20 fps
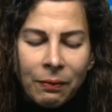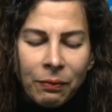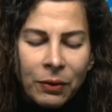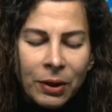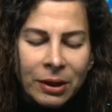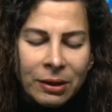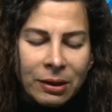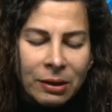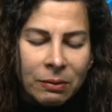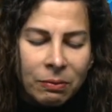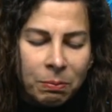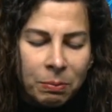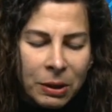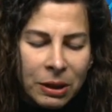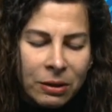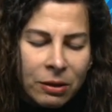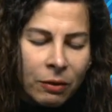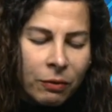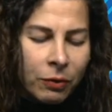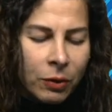This
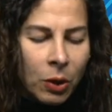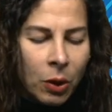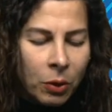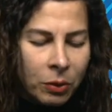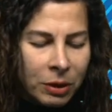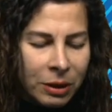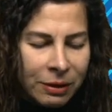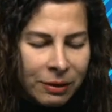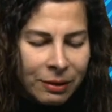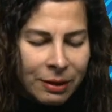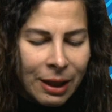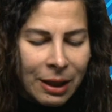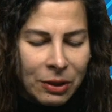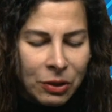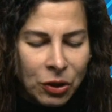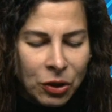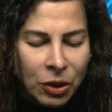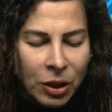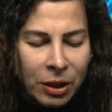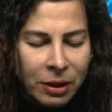piece of code
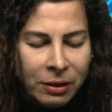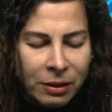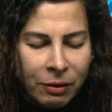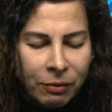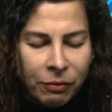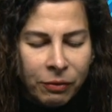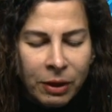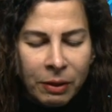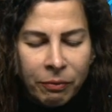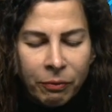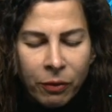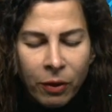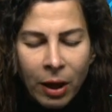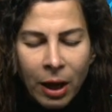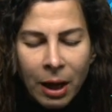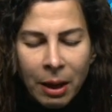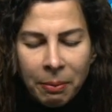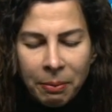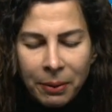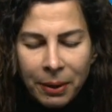instantiates a
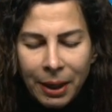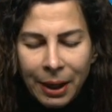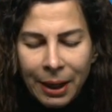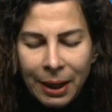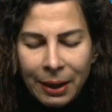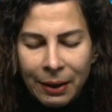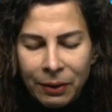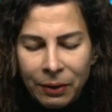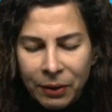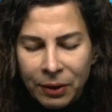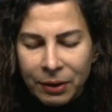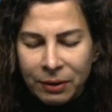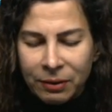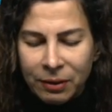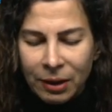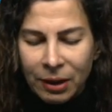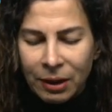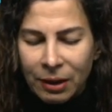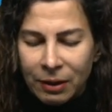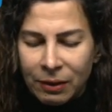flip-flop, and
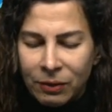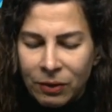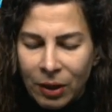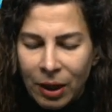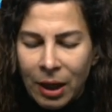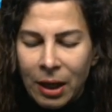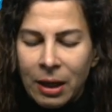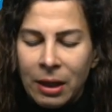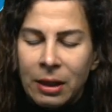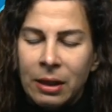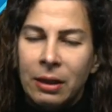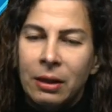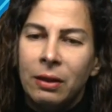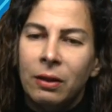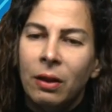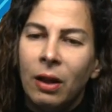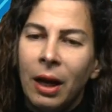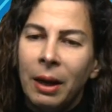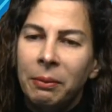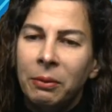this is a
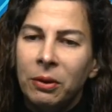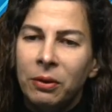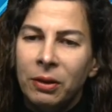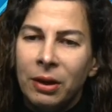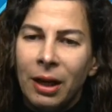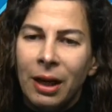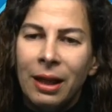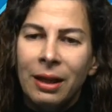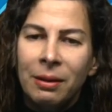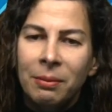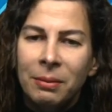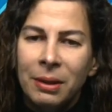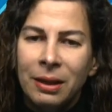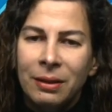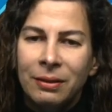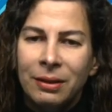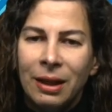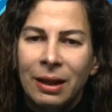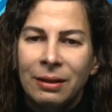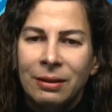library
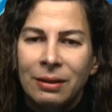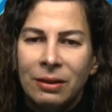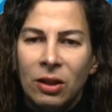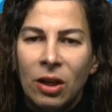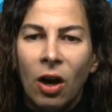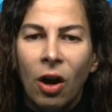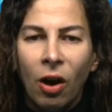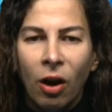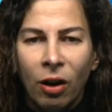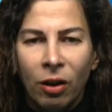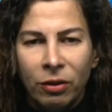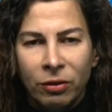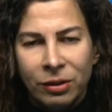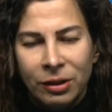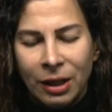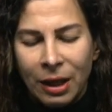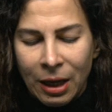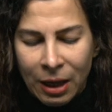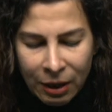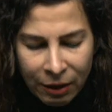element that
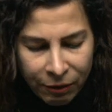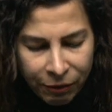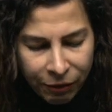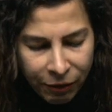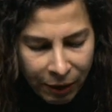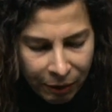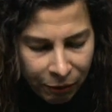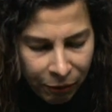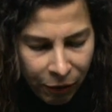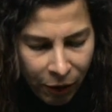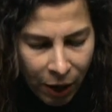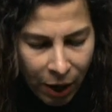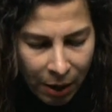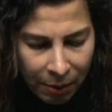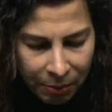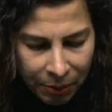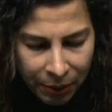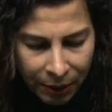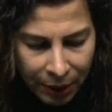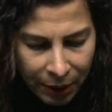calls a
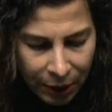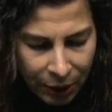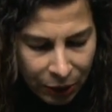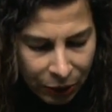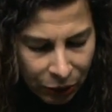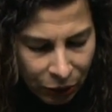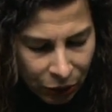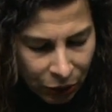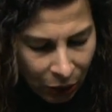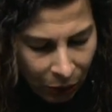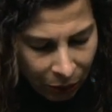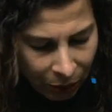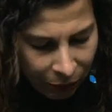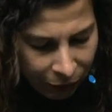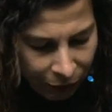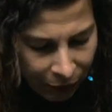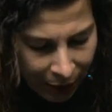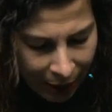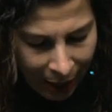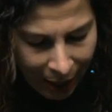flip-flop. So
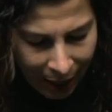if we